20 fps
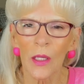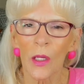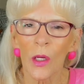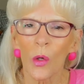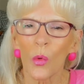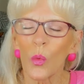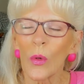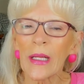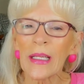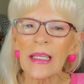
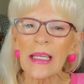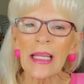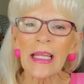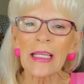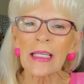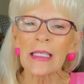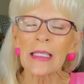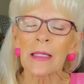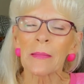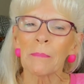We need
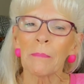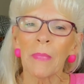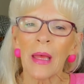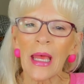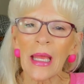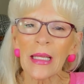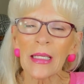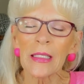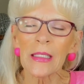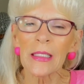to
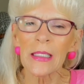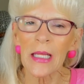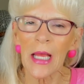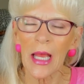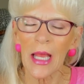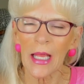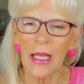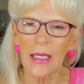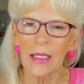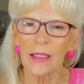
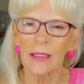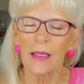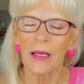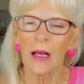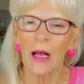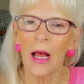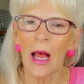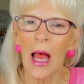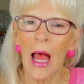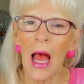maintain
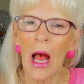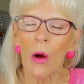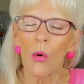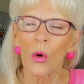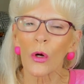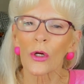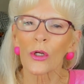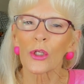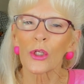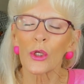our
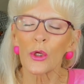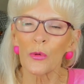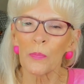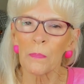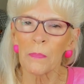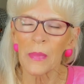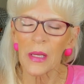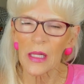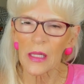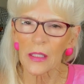
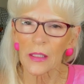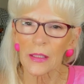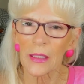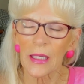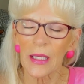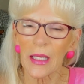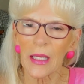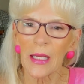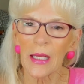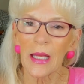
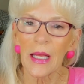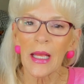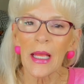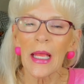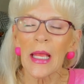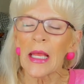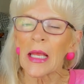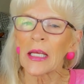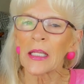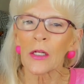humility
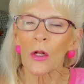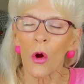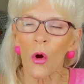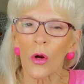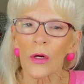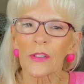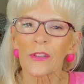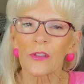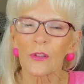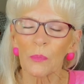in our
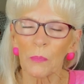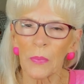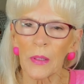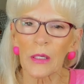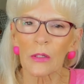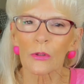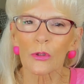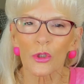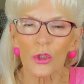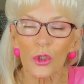
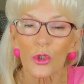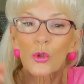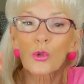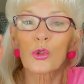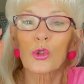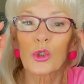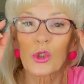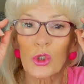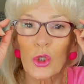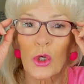spiritual
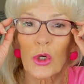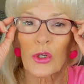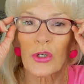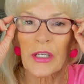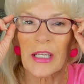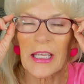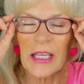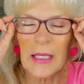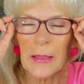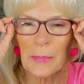
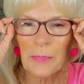journey.